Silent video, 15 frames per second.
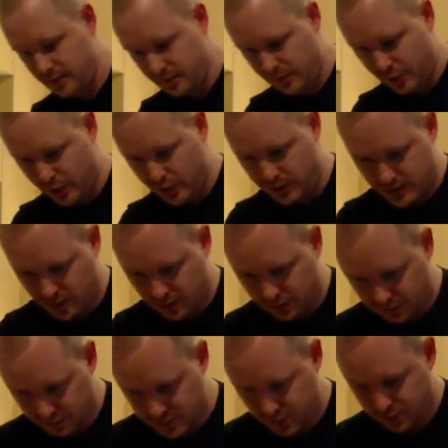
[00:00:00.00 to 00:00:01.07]
burgers
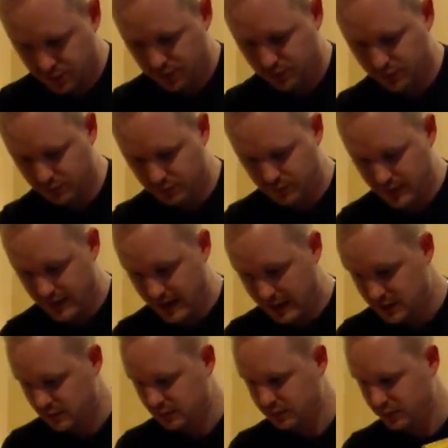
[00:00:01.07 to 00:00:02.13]
onto the
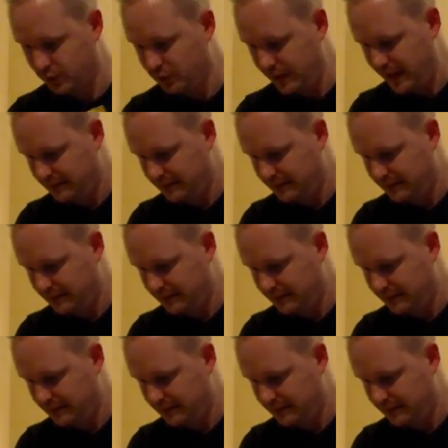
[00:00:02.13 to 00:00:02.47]
actual grill pan.